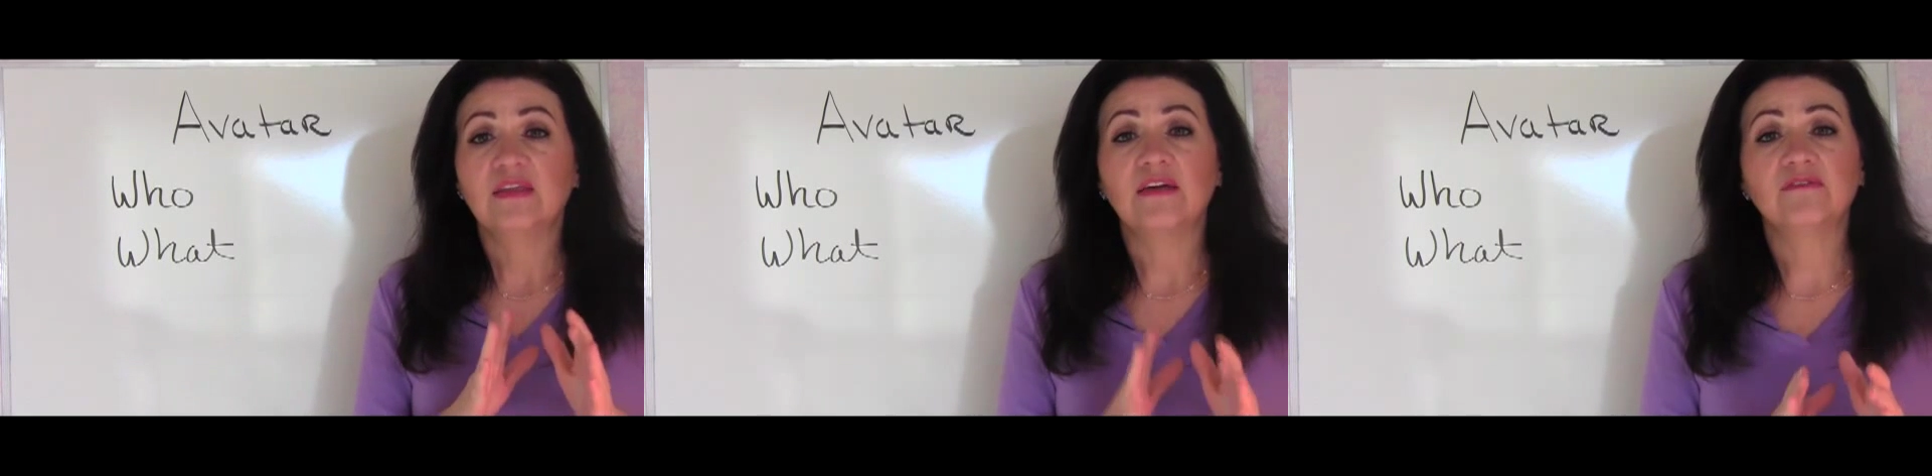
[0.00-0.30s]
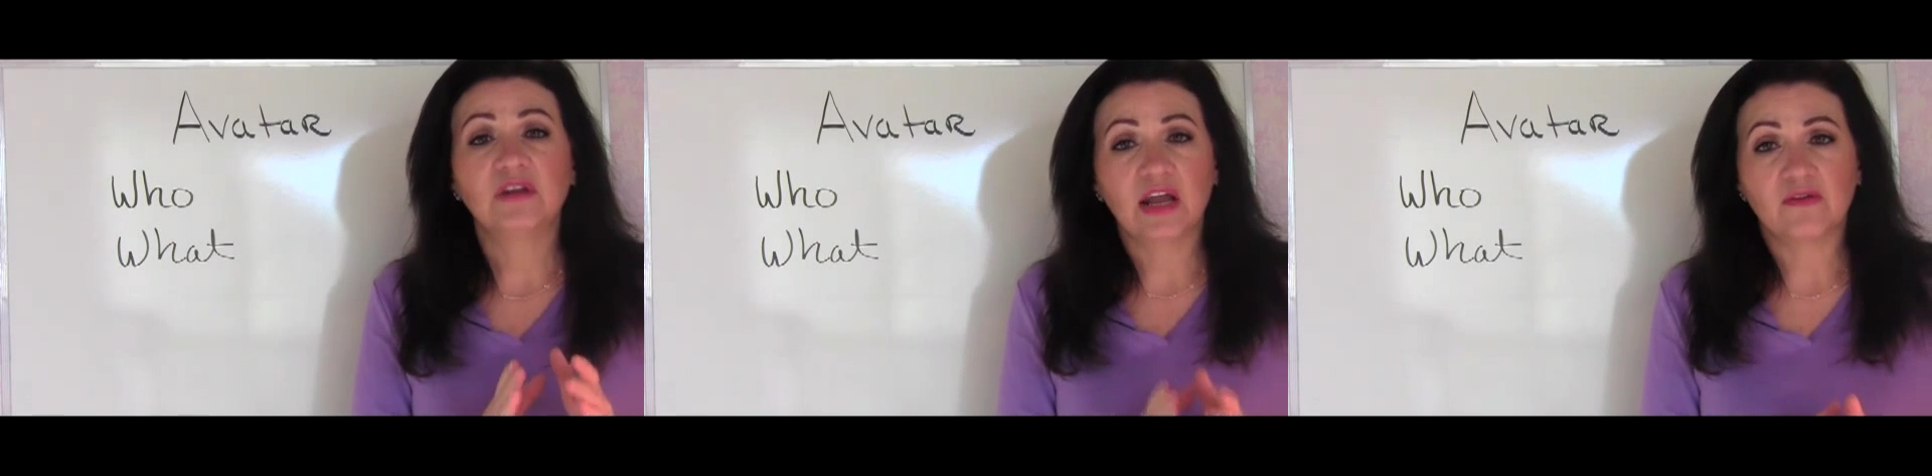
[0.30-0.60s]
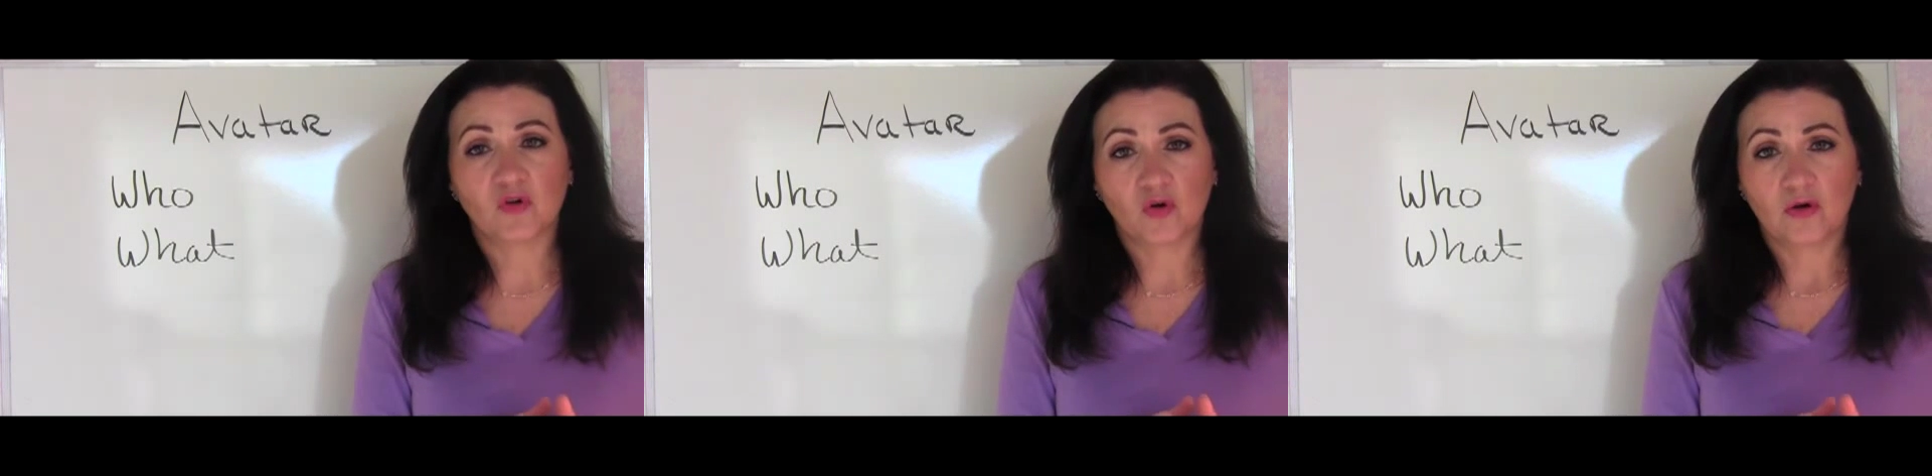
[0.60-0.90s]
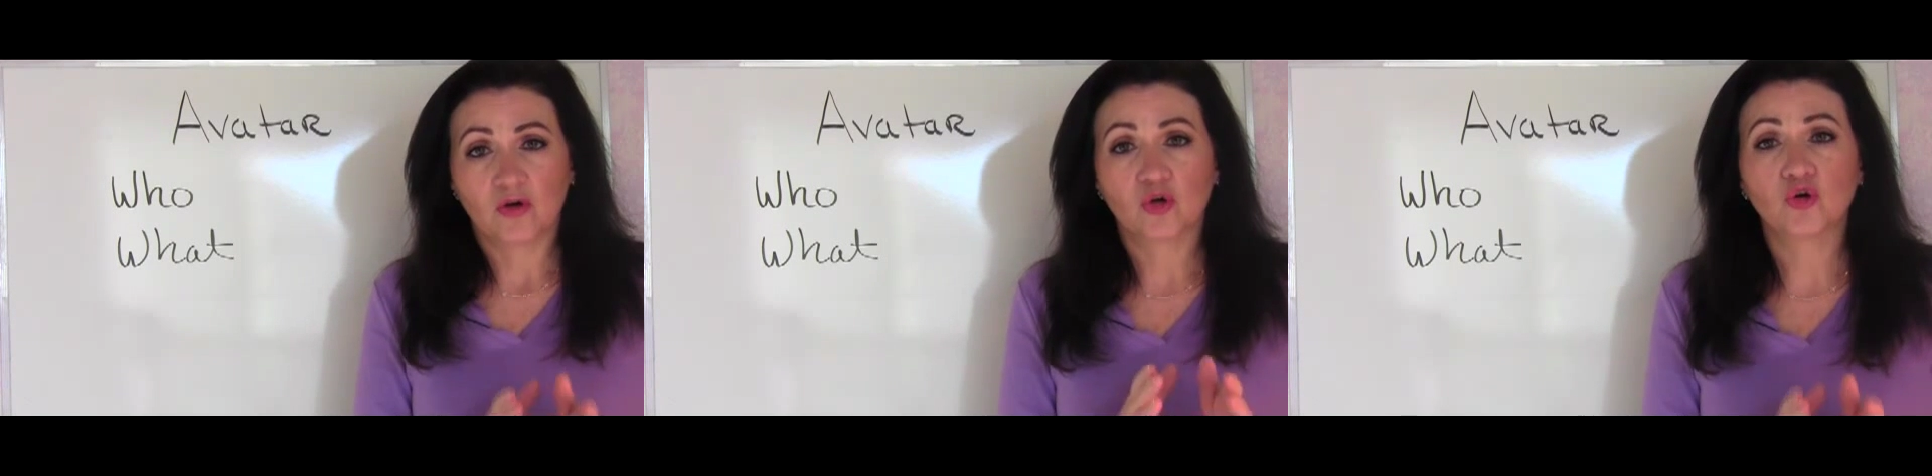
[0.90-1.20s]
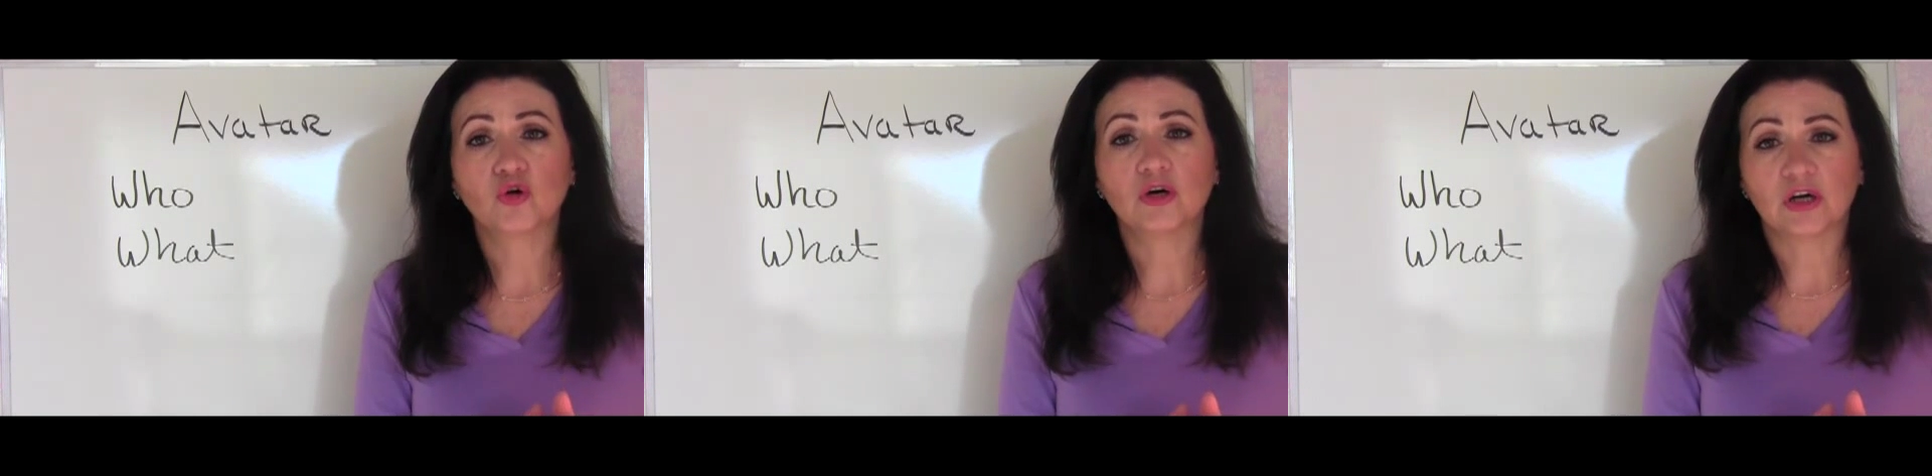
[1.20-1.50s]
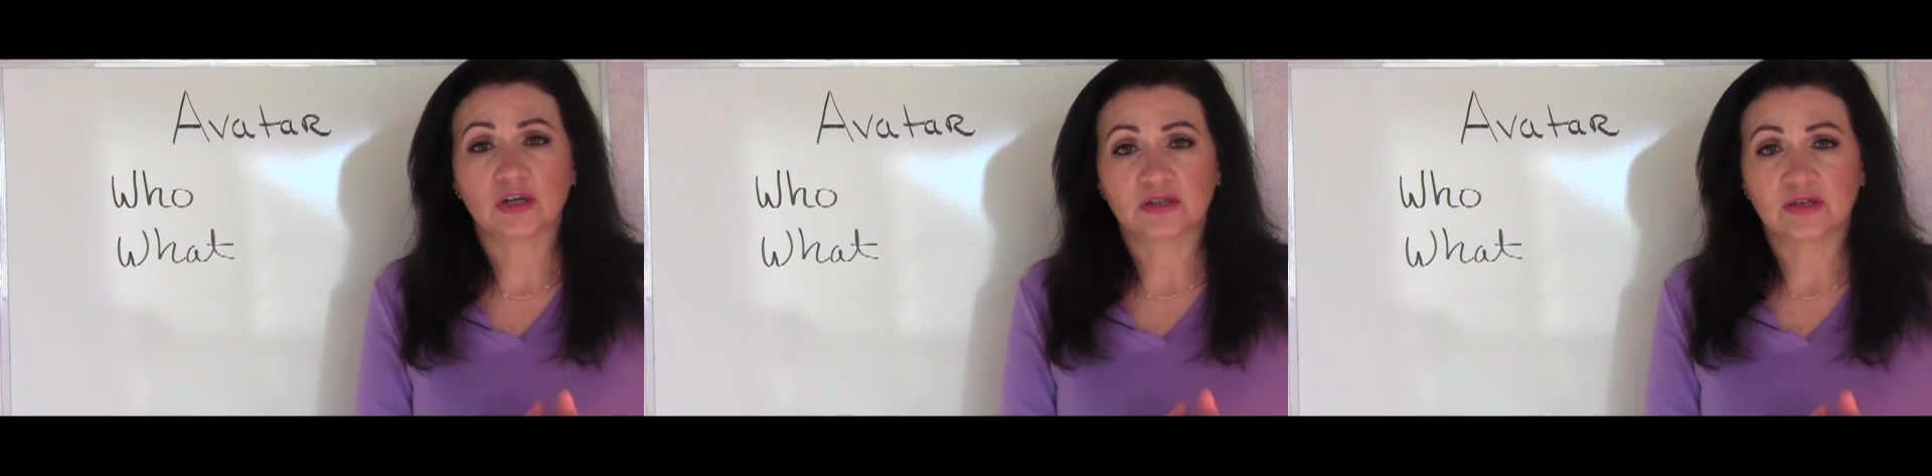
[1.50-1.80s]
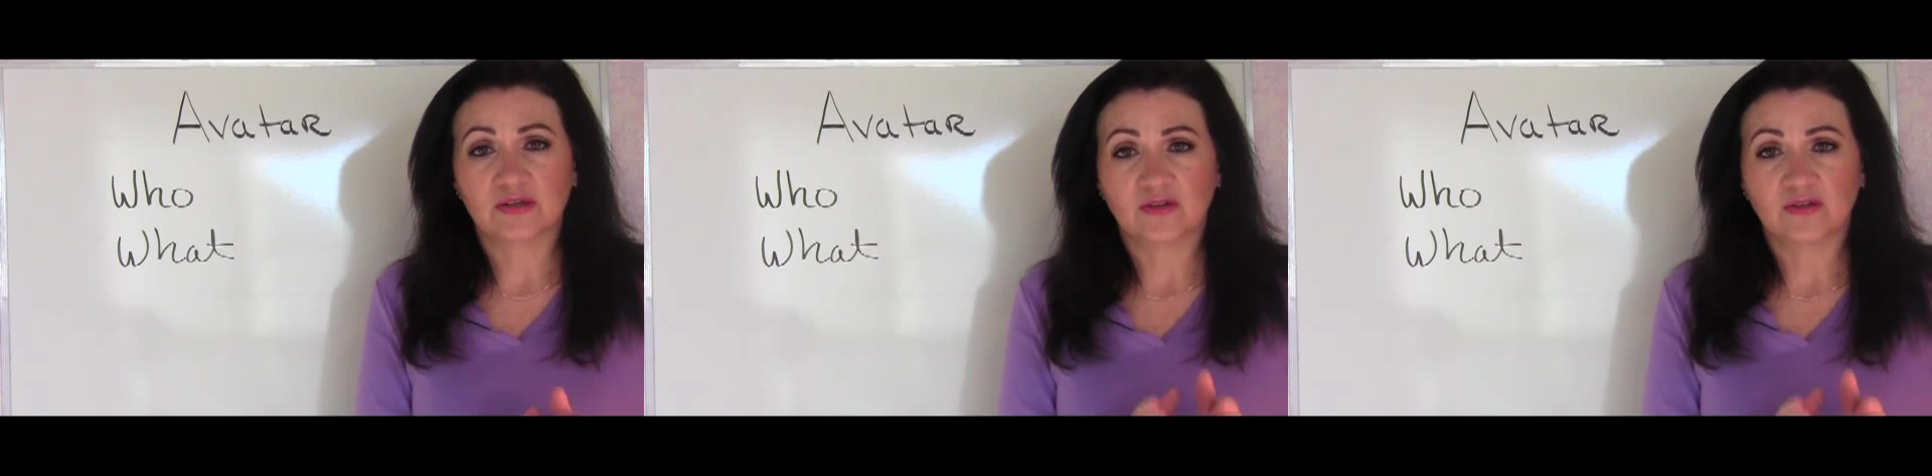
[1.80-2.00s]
They've never cooked